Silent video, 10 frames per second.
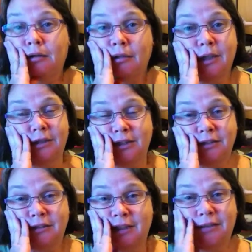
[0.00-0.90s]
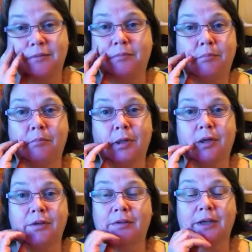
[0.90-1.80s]
It's
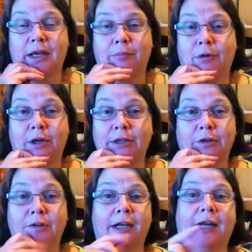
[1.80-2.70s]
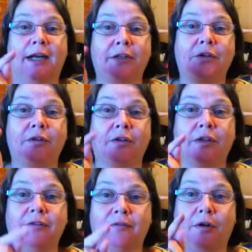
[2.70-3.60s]
because of the camera I use. I can't use
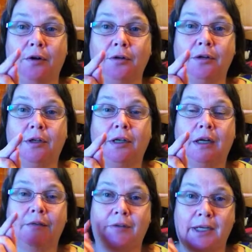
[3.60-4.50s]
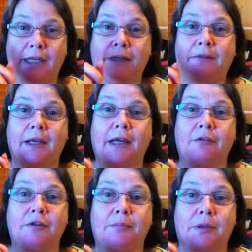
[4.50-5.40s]
this phone for anything
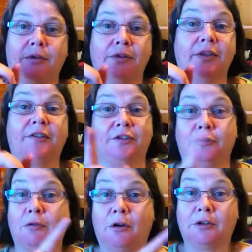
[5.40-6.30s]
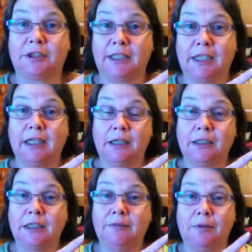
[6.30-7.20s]
else because it's still locked to
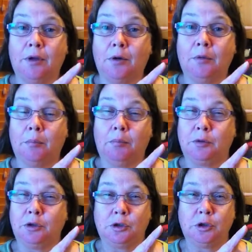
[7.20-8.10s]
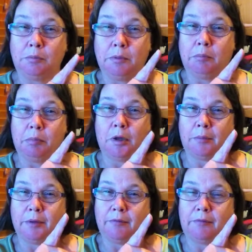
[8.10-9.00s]
England, even though the stupid
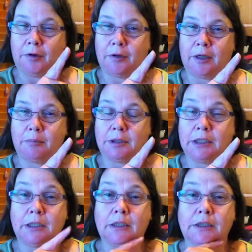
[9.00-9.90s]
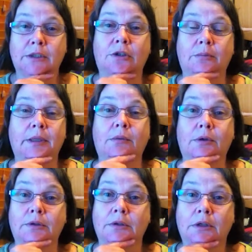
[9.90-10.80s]
blimmin' phone company in England told me it
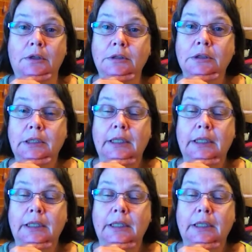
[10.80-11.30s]
wasn't locked.